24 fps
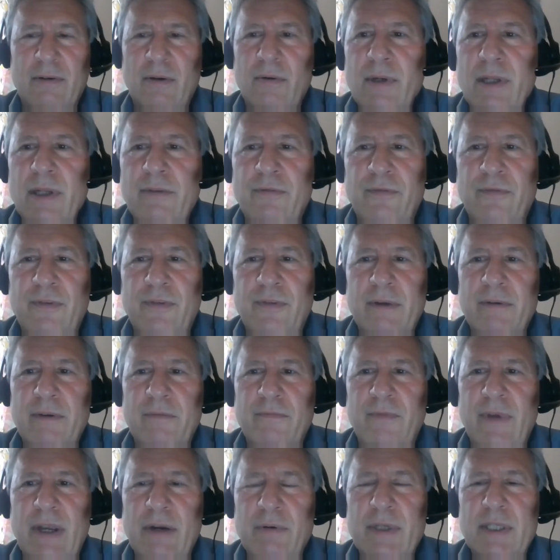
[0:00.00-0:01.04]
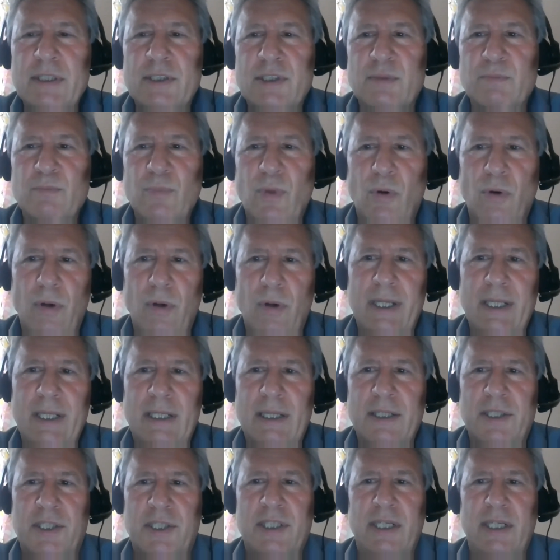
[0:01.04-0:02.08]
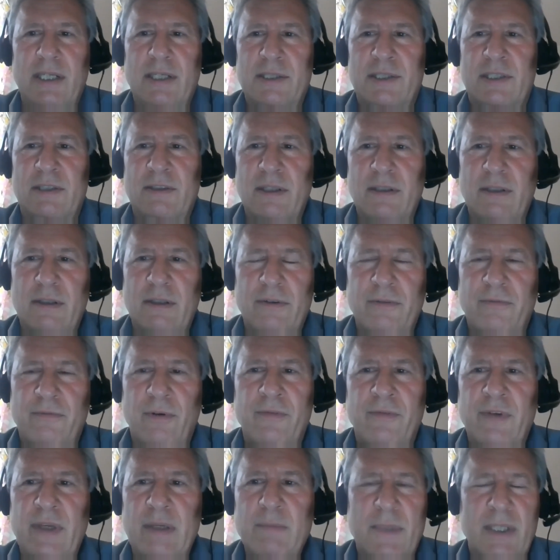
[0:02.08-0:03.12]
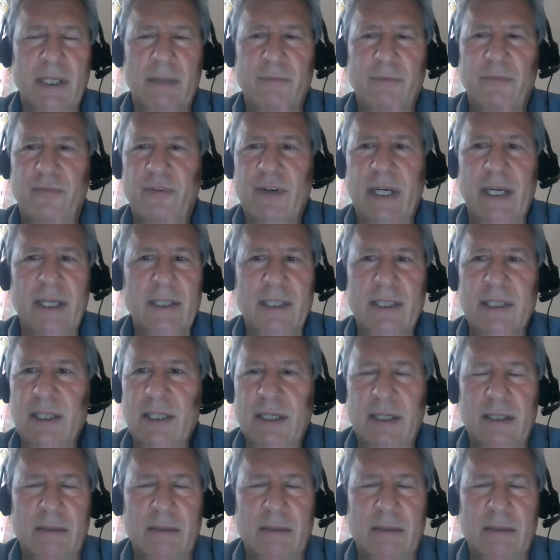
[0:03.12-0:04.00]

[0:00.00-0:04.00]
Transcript: are only very small little shares of income for hunting